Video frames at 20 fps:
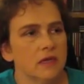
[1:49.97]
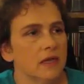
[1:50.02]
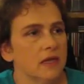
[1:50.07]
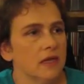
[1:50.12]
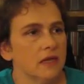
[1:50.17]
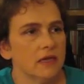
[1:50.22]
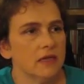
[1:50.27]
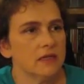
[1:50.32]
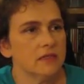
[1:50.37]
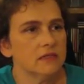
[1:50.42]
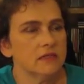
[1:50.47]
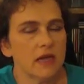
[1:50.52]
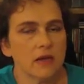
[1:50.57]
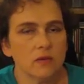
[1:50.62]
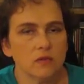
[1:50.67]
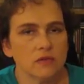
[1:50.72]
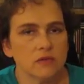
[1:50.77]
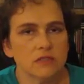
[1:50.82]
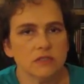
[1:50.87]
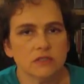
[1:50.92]
And I
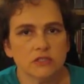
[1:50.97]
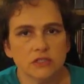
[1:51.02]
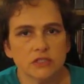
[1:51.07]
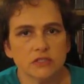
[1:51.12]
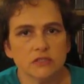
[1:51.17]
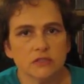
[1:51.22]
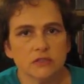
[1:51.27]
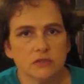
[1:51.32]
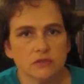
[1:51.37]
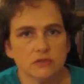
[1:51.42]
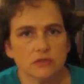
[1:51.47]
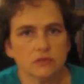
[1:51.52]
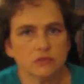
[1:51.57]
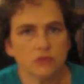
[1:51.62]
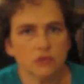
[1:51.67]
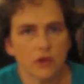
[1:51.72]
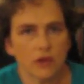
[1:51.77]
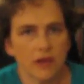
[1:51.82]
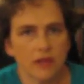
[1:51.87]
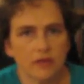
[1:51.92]
would suggest also
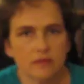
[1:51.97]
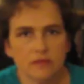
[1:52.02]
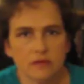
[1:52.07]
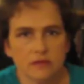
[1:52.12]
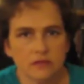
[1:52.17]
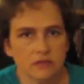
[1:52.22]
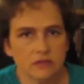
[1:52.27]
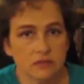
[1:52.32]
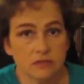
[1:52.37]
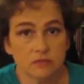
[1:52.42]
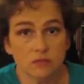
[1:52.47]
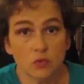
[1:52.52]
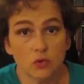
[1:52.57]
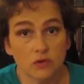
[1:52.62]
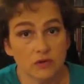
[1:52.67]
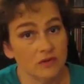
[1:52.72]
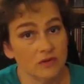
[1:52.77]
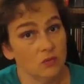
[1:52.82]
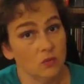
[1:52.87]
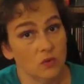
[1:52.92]
trying things
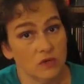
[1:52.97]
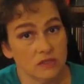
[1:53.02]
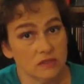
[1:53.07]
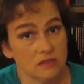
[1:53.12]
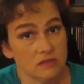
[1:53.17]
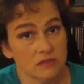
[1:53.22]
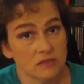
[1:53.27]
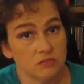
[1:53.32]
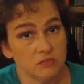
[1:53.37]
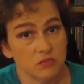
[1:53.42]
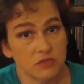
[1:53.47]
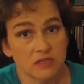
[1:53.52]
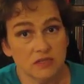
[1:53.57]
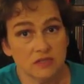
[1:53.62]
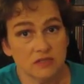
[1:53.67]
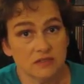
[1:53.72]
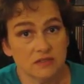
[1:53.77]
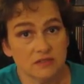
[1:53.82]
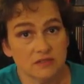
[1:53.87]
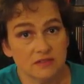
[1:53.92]
more than once,
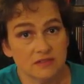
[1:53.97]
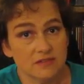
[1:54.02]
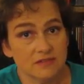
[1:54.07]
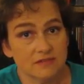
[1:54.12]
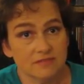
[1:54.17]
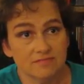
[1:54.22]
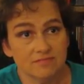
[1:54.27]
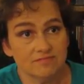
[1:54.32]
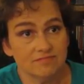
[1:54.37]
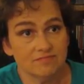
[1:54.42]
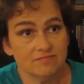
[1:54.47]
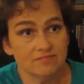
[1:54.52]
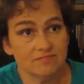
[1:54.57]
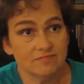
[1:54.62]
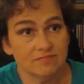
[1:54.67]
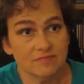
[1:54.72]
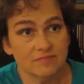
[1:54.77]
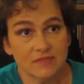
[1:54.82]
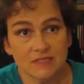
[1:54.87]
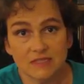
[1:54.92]
because
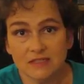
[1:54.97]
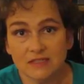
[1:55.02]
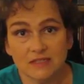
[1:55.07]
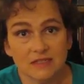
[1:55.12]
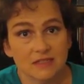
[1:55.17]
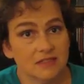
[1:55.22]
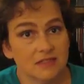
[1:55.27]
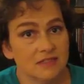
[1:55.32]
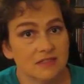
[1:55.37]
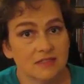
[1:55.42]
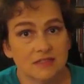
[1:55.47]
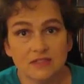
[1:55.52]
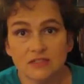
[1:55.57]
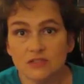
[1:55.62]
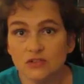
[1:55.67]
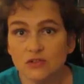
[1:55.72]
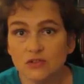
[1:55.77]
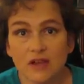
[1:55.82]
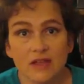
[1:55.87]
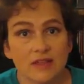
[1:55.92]
kids need
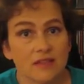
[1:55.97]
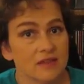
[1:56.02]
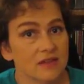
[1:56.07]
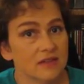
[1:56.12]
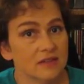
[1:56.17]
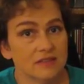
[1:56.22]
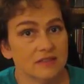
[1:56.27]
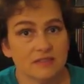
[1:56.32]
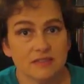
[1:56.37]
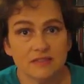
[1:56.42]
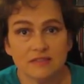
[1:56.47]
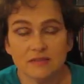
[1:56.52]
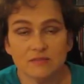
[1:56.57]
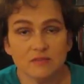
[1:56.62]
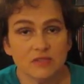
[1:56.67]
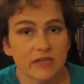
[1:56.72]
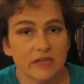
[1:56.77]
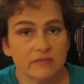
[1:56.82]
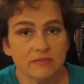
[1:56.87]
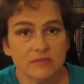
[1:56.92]
to try things, and
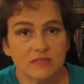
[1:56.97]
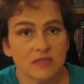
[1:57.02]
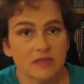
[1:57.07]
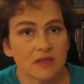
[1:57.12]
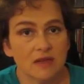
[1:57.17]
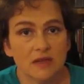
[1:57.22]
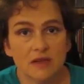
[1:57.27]
sometimes